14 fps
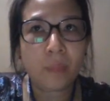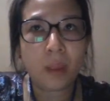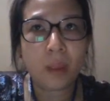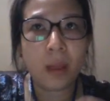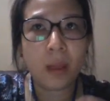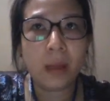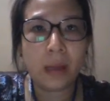
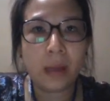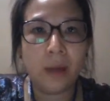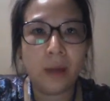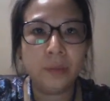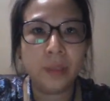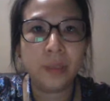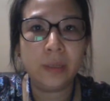
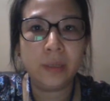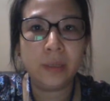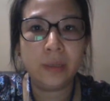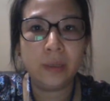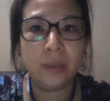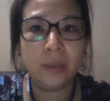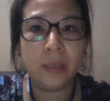accounting
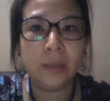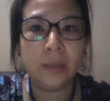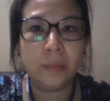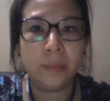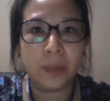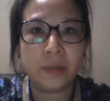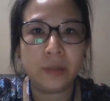in the
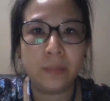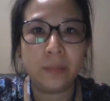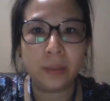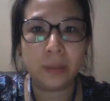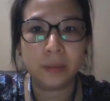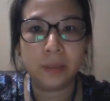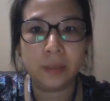material master.